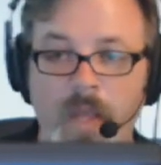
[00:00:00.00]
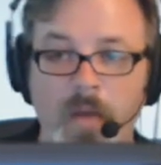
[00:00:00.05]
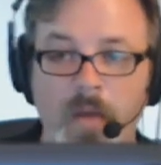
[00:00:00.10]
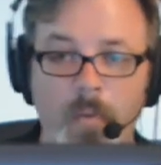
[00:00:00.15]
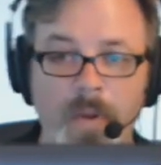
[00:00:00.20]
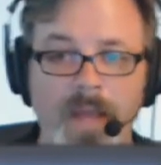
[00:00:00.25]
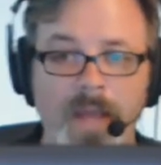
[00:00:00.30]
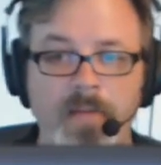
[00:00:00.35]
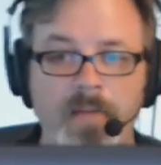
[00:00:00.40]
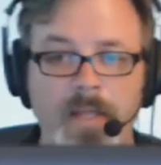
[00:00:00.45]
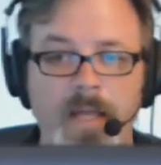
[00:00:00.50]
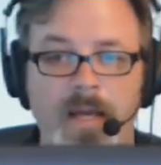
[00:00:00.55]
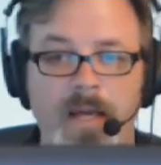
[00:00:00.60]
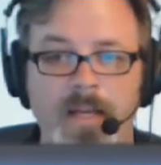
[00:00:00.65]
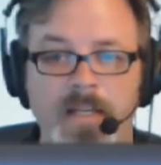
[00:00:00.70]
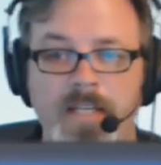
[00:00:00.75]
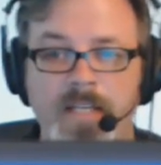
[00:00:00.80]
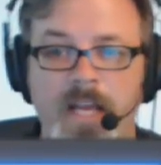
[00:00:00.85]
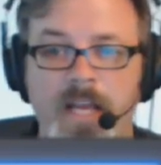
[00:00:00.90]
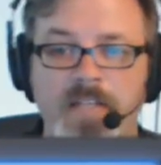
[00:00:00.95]
We have a lot
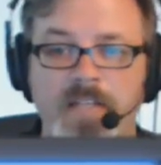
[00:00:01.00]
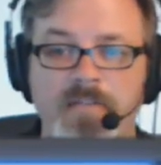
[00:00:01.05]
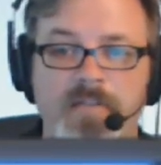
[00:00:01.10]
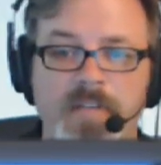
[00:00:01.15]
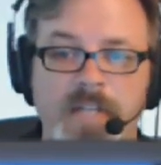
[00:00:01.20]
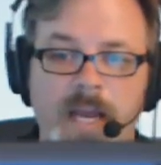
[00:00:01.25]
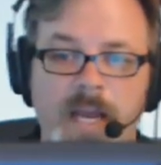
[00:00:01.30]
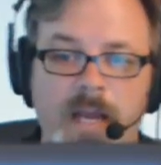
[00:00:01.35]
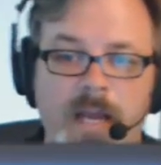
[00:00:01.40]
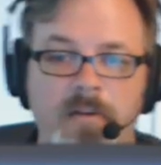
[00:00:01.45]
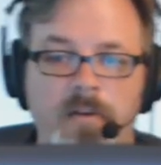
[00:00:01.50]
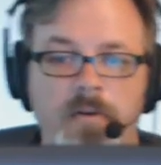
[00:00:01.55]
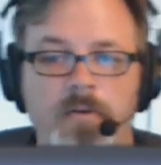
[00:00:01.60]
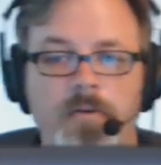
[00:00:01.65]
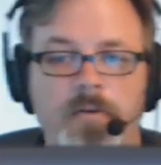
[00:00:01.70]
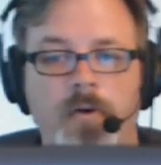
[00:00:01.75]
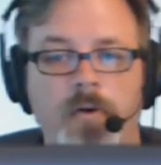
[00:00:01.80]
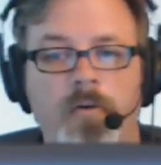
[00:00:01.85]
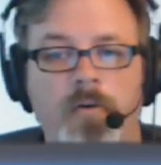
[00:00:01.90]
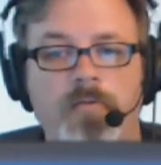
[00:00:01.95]
of sounds for
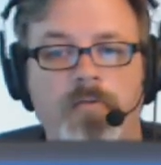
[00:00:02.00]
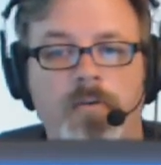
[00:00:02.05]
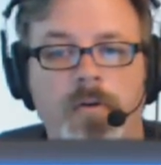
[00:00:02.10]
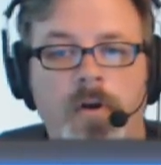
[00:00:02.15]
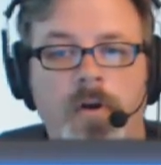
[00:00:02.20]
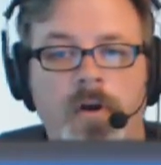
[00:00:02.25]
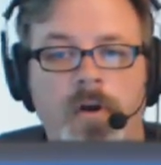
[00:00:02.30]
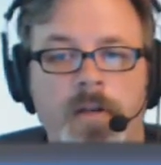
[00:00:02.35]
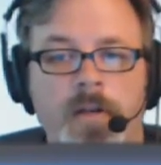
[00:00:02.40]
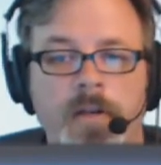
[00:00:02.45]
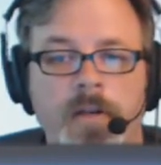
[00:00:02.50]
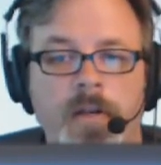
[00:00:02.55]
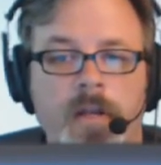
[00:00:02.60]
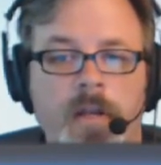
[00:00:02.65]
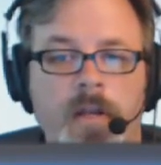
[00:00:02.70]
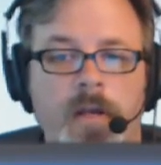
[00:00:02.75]
download over on